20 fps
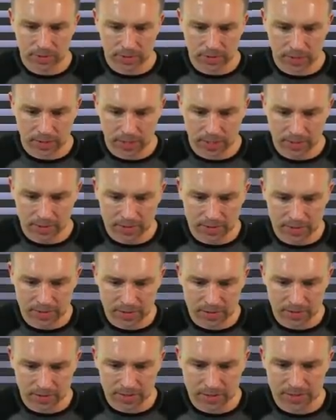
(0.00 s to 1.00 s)
And let's just
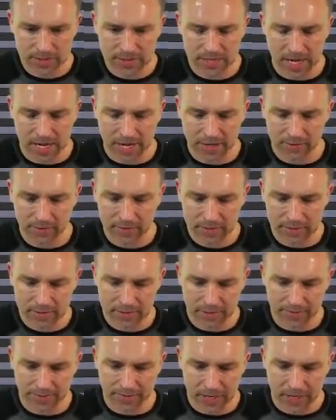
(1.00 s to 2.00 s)
start to stagger this
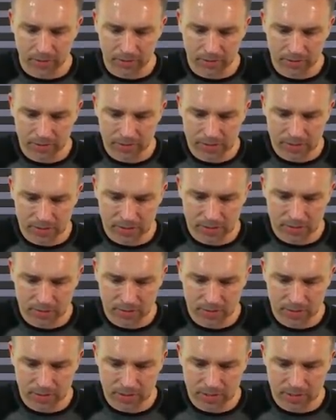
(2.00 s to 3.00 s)
stuff out. Let's just do
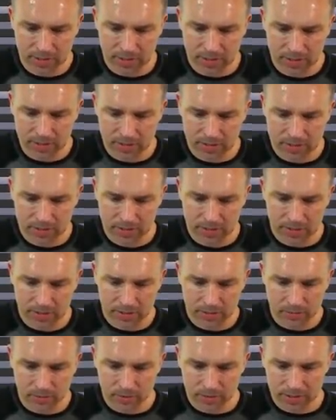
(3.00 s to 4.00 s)
this.
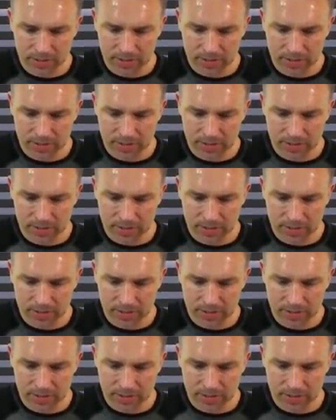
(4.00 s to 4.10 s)
We're just